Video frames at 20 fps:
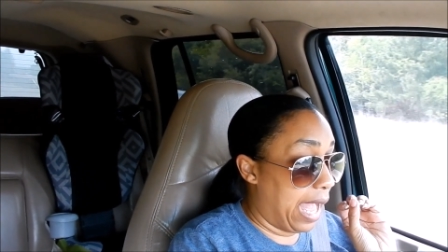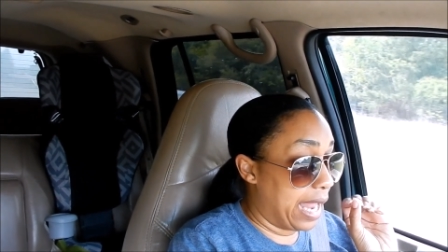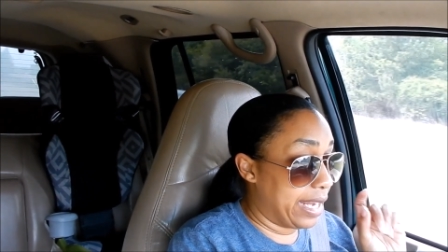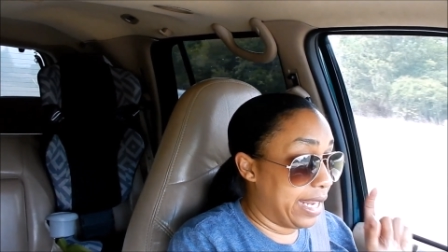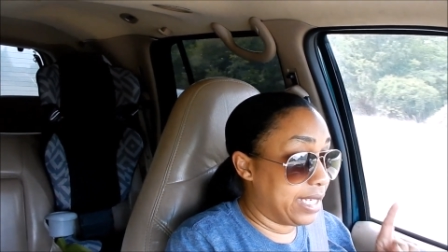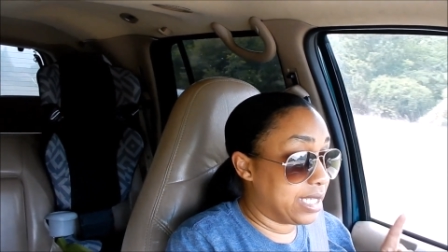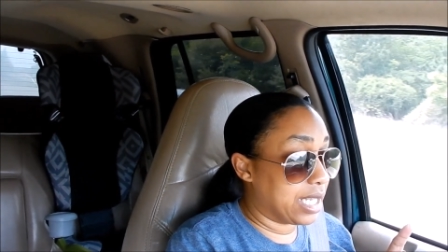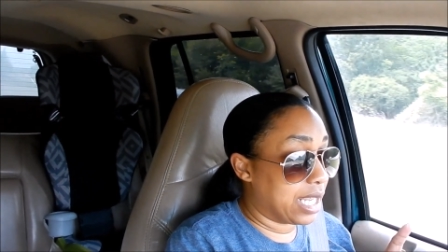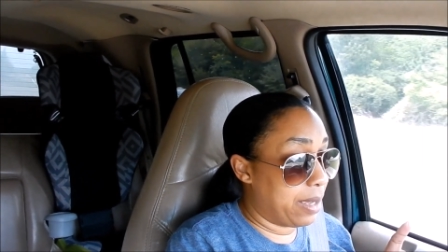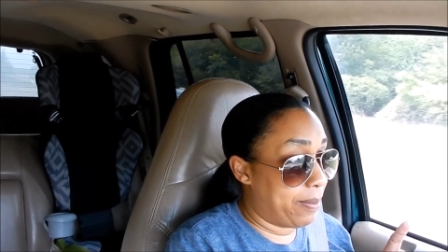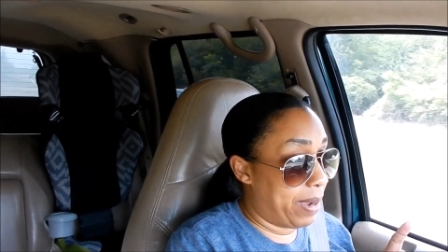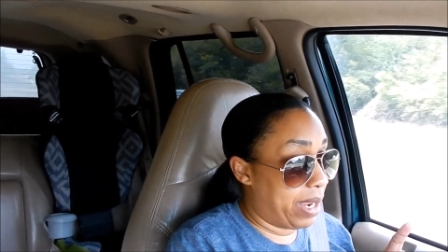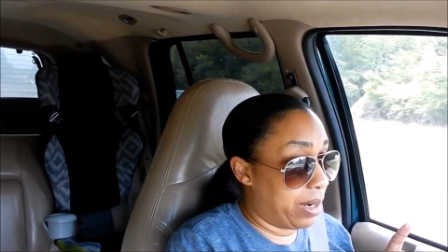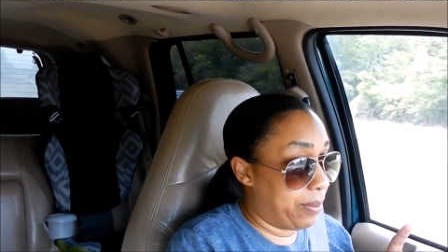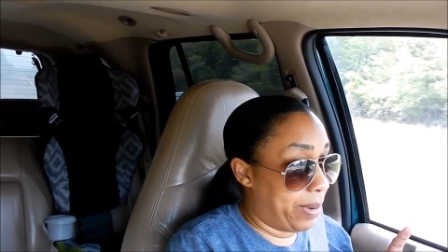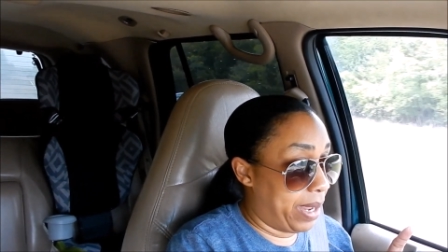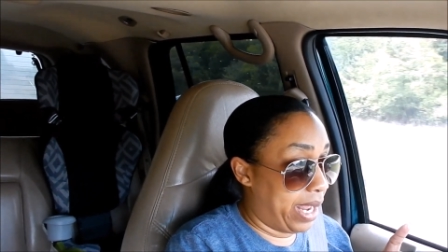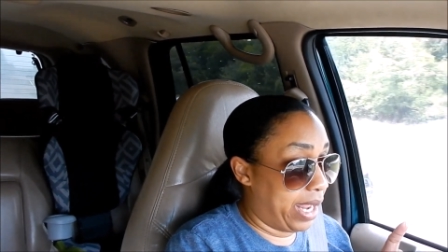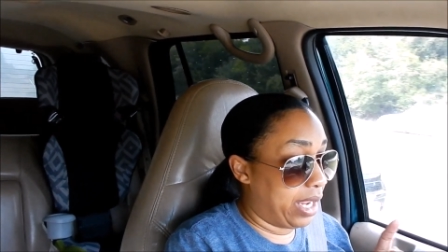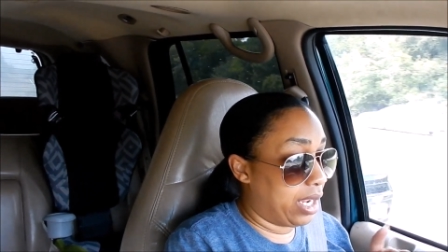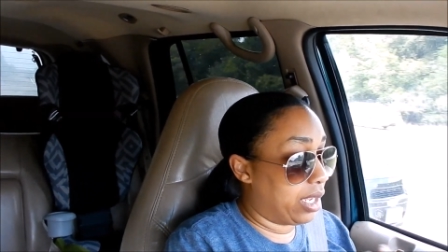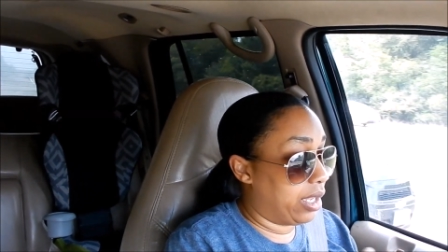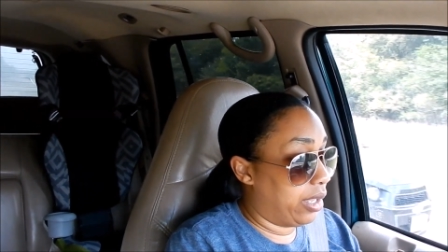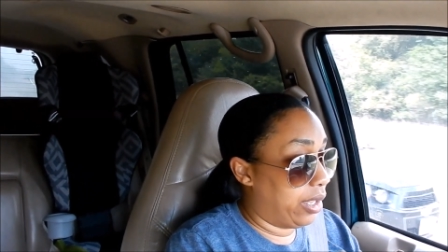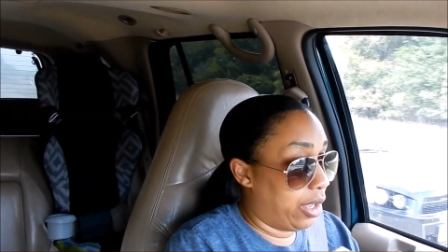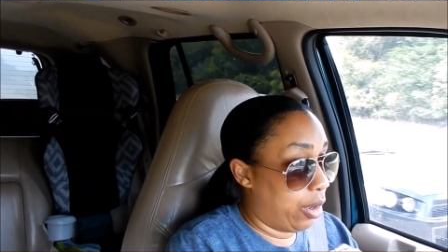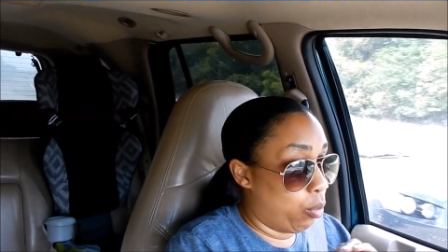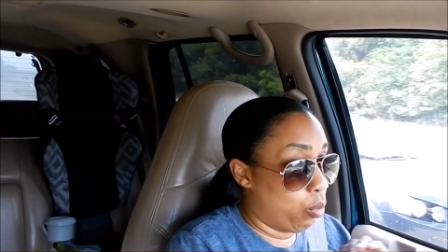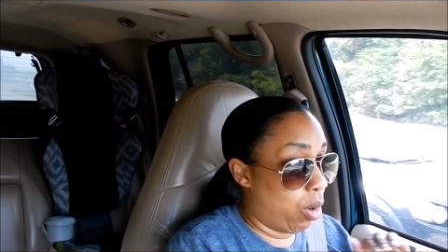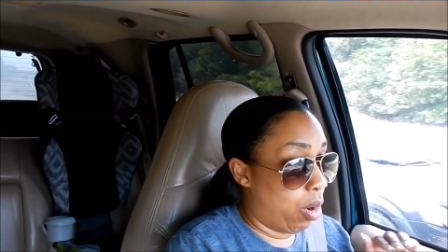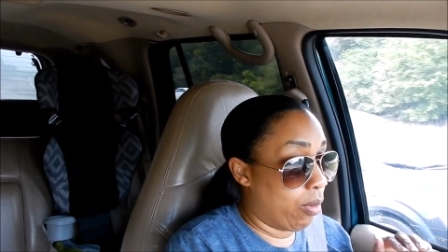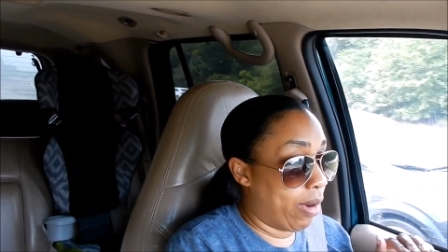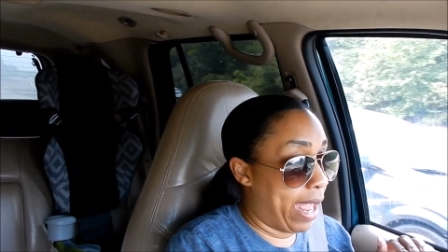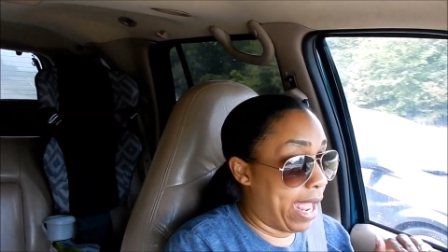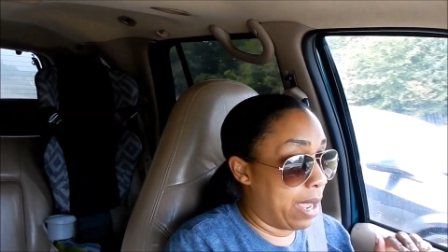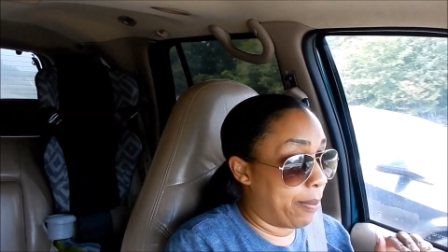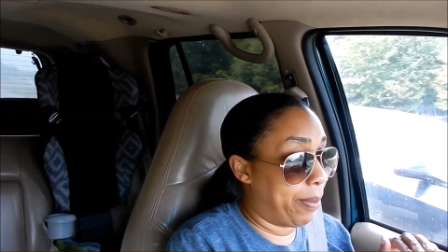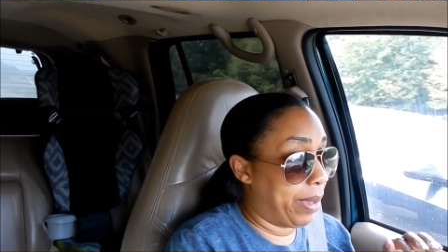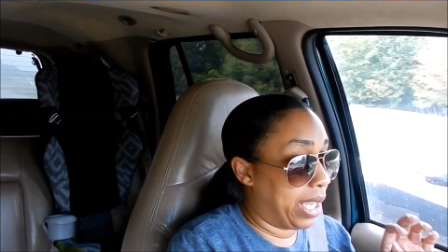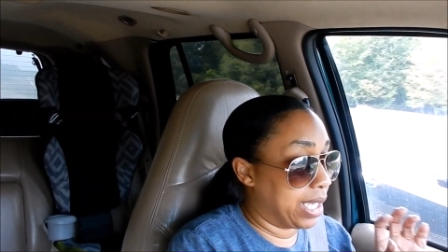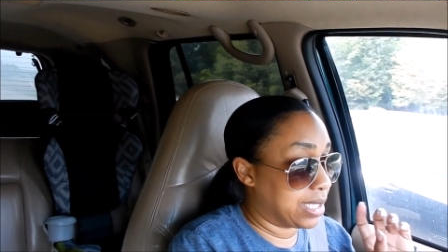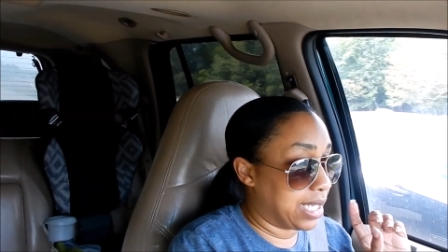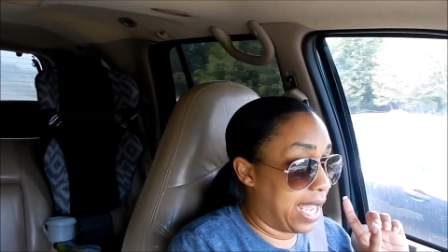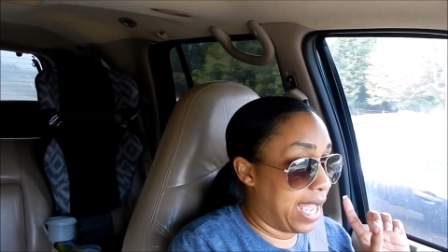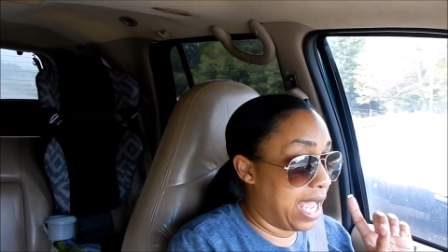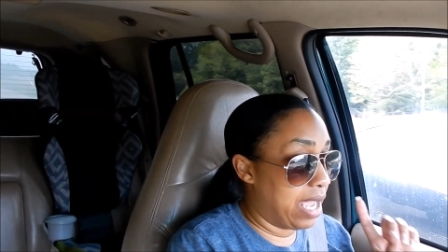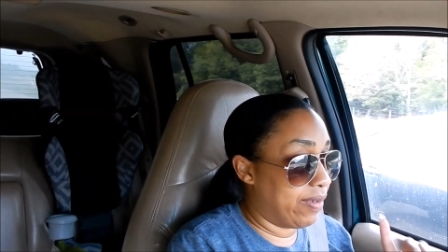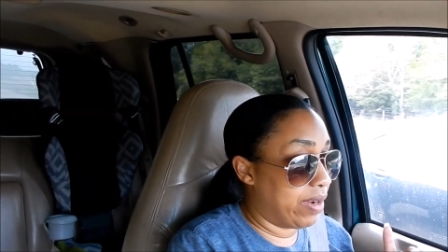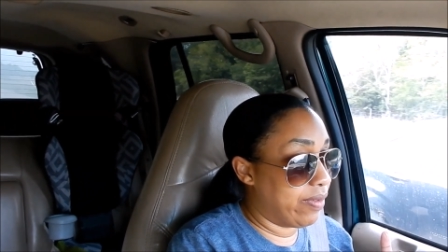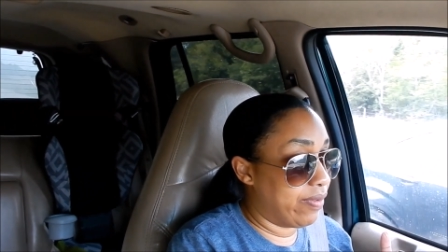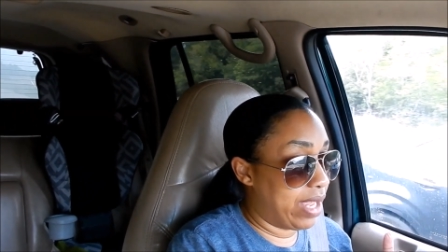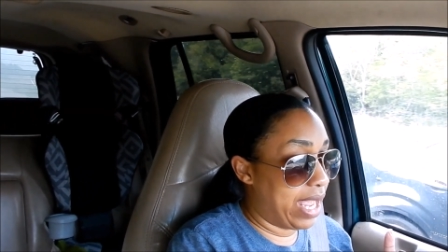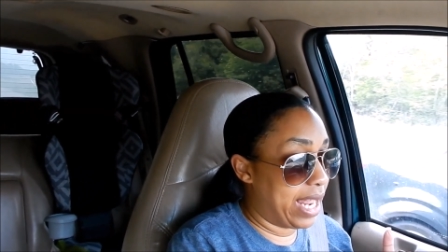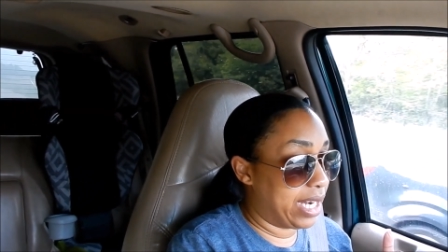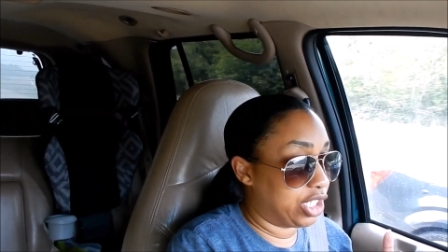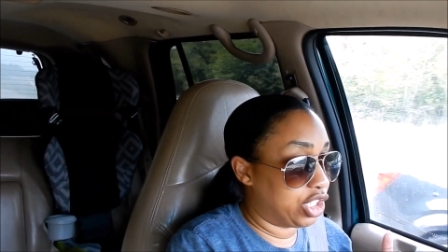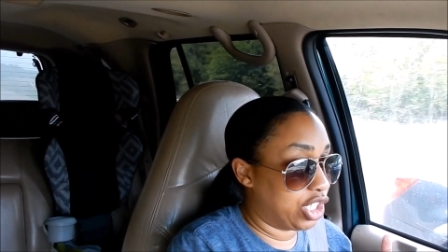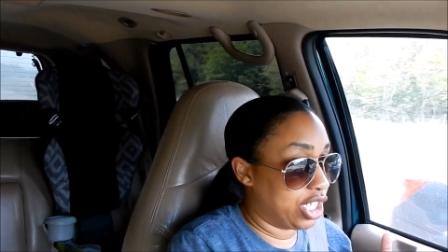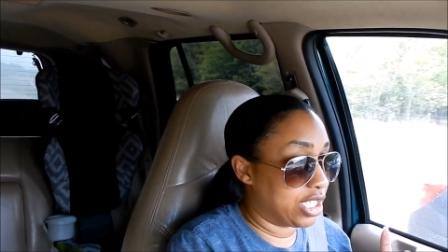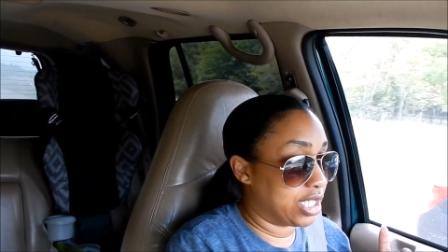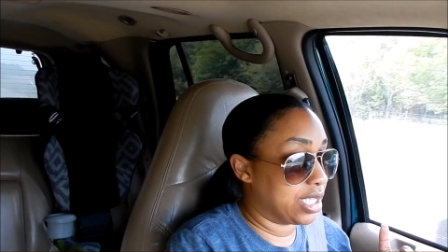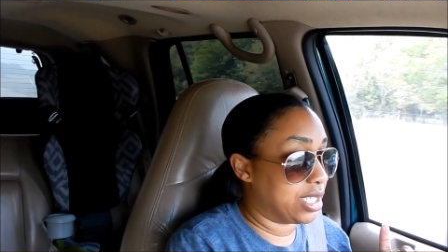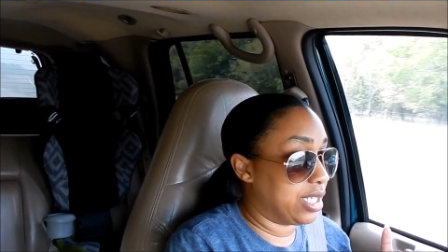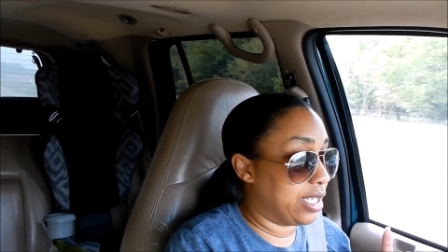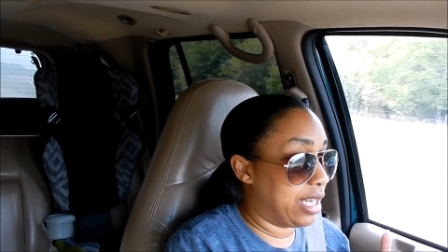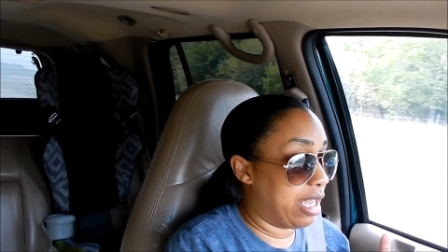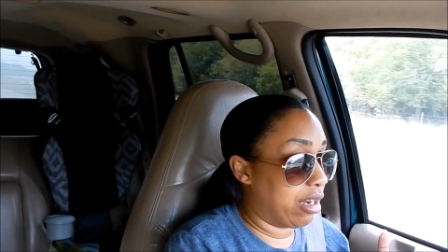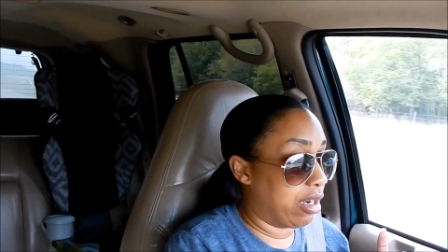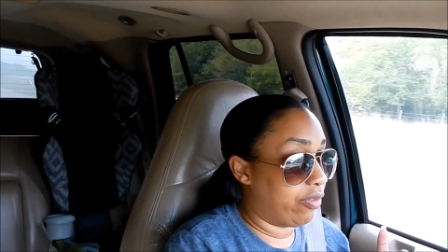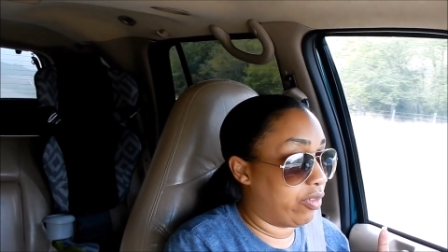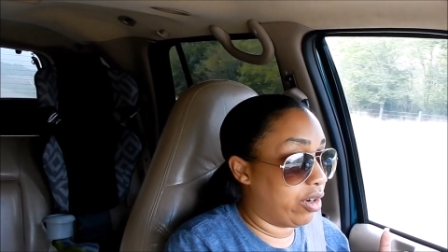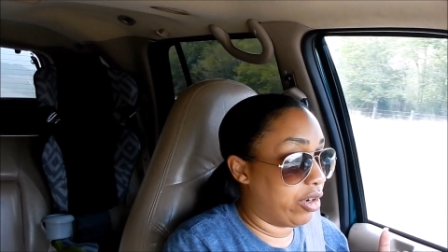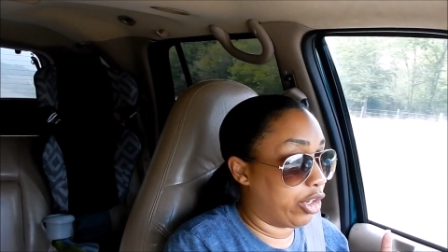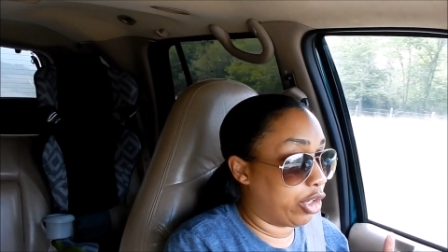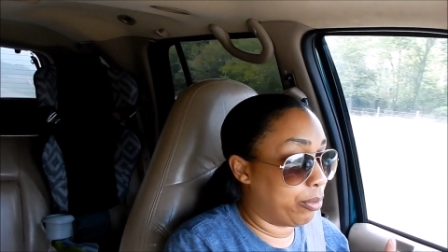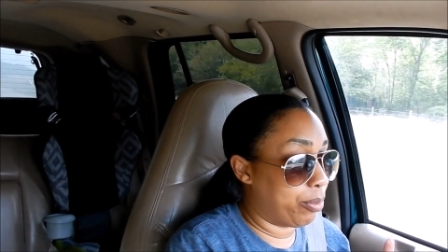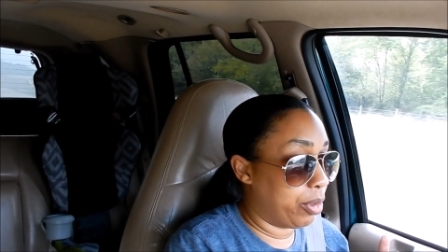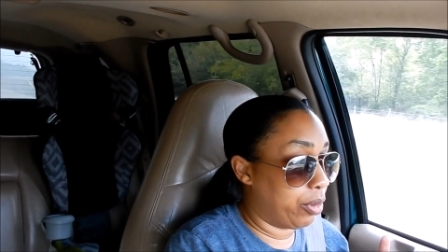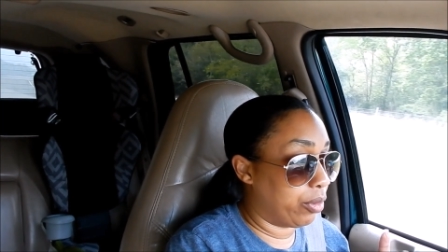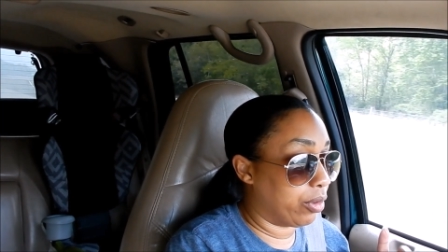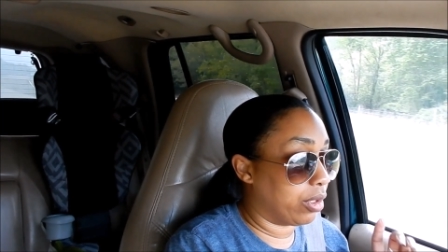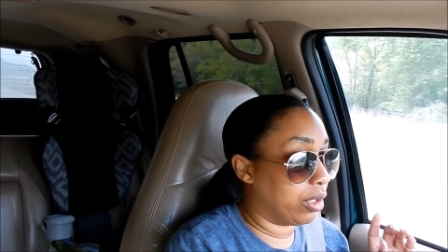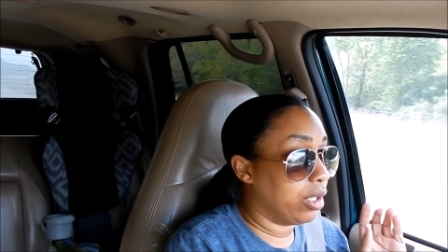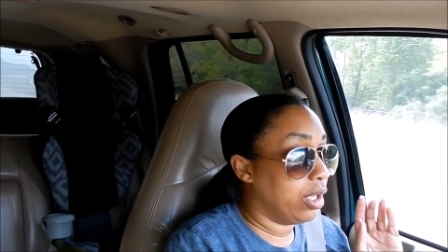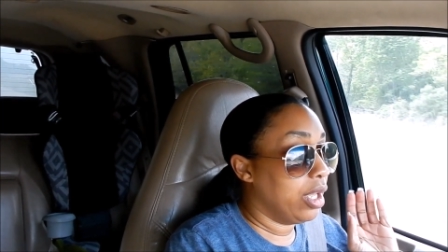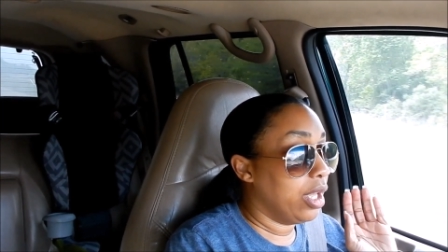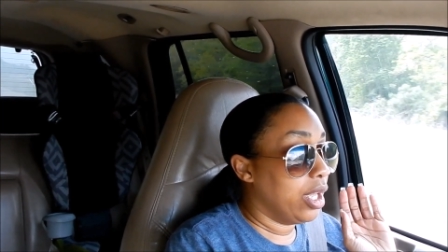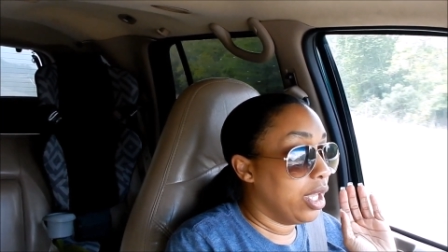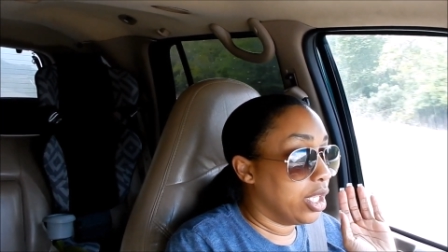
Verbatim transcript: I need to get by the bank. Won't happen because I haven't even had a chance to sit down in front of the computer